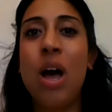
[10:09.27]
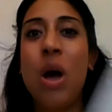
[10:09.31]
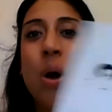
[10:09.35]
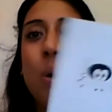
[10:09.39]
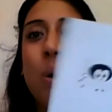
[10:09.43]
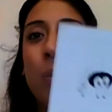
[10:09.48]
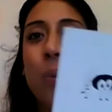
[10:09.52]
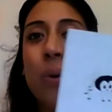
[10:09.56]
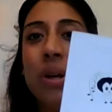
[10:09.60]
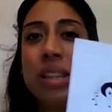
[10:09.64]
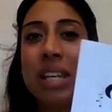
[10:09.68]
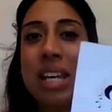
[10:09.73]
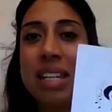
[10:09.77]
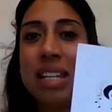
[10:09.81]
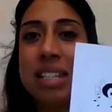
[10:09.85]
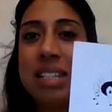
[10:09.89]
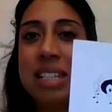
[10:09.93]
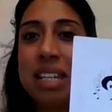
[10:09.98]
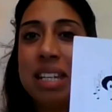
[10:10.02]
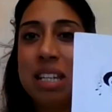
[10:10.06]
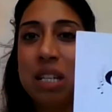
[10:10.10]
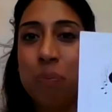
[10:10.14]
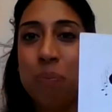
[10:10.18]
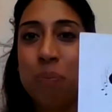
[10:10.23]
When they
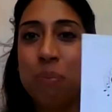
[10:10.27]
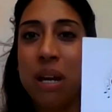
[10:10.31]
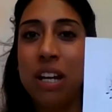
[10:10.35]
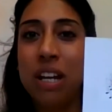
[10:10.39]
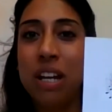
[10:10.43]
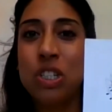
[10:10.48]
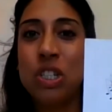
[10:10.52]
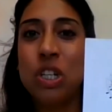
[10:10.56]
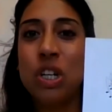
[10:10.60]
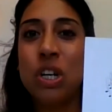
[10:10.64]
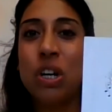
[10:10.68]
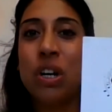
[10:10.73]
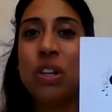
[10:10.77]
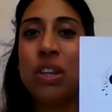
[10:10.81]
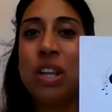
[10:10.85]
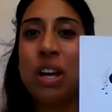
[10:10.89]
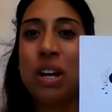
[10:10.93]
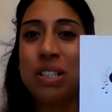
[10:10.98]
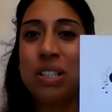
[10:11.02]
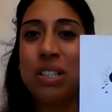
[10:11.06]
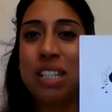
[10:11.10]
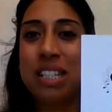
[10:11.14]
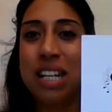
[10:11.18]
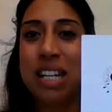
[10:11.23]
see the picture, they are
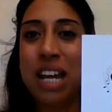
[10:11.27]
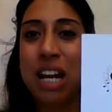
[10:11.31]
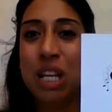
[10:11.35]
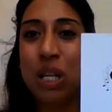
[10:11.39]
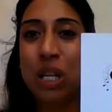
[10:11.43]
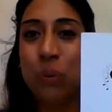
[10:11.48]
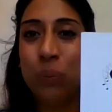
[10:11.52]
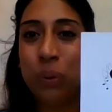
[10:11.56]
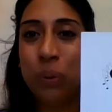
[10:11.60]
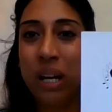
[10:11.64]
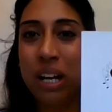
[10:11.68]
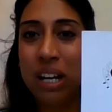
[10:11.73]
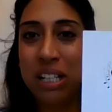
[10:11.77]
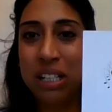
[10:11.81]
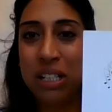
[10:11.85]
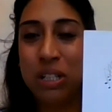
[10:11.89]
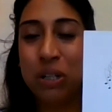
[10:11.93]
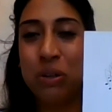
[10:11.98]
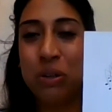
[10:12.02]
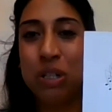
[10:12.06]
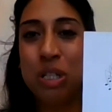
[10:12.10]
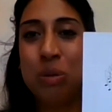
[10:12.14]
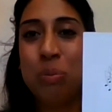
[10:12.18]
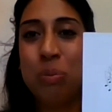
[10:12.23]
to say the word
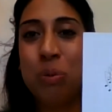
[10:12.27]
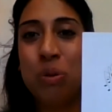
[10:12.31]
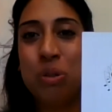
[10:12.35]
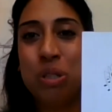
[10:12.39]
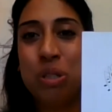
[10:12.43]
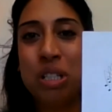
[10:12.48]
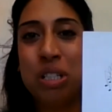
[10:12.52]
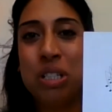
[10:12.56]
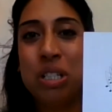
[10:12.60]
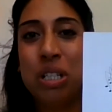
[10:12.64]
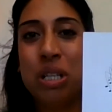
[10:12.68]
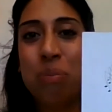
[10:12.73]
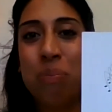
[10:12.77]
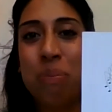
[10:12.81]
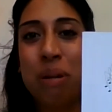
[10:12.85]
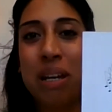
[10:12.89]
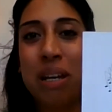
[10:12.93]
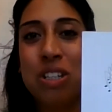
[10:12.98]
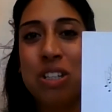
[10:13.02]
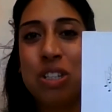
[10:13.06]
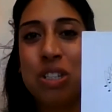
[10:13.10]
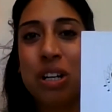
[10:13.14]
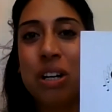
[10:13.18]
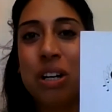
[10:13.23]
corresponding to the
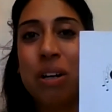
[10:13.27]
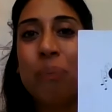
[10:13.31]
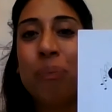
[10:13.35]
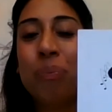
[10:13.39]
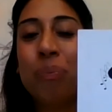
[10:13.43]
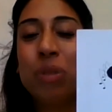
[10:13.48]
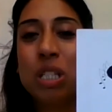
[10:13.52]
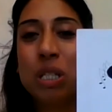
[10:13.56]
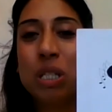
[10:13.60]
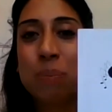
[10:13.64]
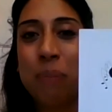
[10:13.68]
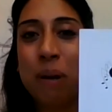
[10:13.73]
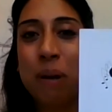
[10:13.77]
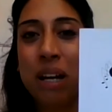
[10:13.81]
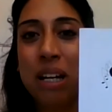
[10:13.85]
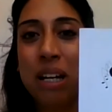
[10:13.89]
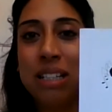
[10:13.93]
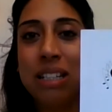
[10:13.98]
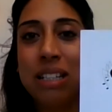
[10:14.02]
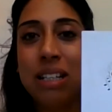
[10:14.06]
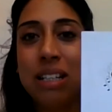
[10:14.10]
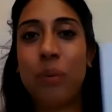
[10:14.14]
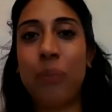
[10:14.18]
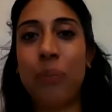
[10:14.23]
picture.
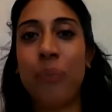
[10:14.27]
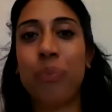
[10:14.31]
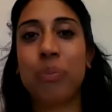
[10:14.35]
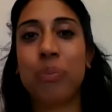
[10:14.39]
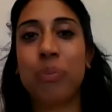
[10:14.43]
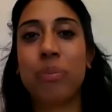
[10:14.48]
Spider.